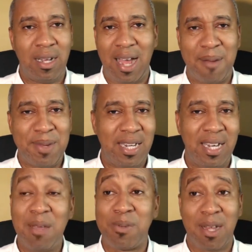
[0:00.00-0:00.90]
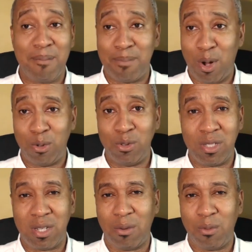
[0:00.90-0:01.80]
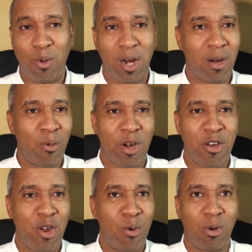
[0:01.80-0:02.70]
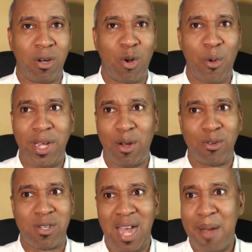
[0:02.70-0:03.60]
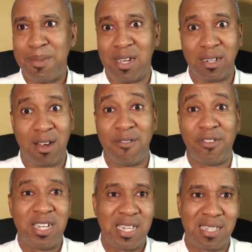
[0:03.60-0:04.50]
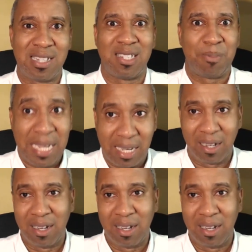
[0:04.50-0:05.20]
I mean, leaps and bounds, where we're now going out to Amazon conferences to speak.